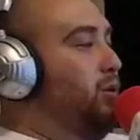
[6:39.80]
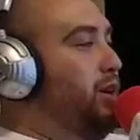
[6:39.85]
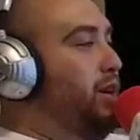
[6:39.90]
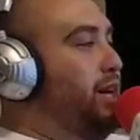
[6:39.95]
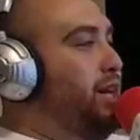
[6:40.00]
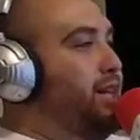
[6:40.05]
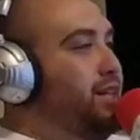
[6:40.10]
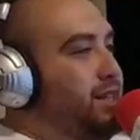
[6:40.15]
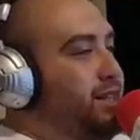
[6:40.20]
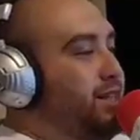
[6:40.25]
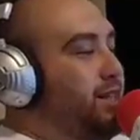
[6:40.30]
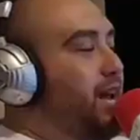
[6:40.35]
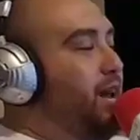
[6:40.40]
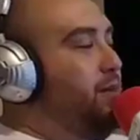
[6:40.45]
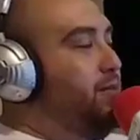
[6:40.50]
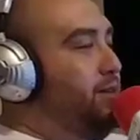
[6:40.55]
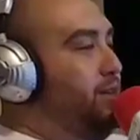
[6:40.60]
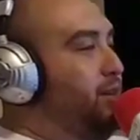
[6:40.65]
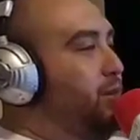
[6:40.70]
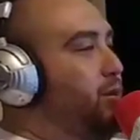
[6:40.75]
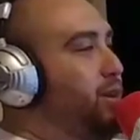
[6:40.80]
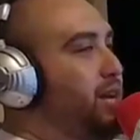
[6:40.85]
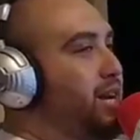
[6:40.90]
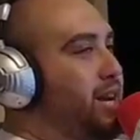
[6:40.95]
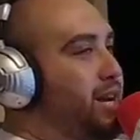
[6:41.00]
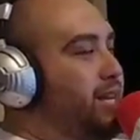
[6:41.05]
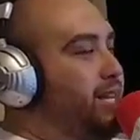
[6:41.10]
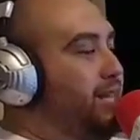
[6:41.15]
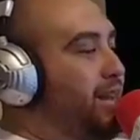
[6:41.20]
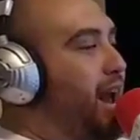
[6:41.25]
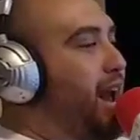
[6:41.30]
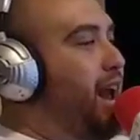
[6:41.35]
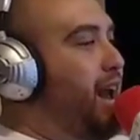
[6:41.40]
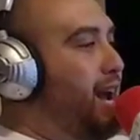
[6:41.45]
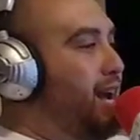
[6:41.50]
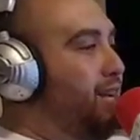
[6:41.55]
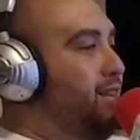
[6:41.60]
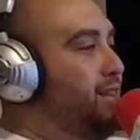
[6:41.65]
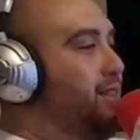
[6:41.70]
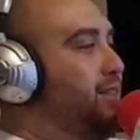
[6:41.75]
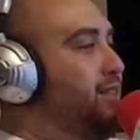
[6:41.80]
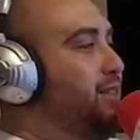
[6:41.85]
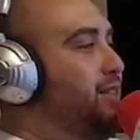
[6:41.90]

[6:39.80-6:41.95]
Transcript: need the same. We need dads.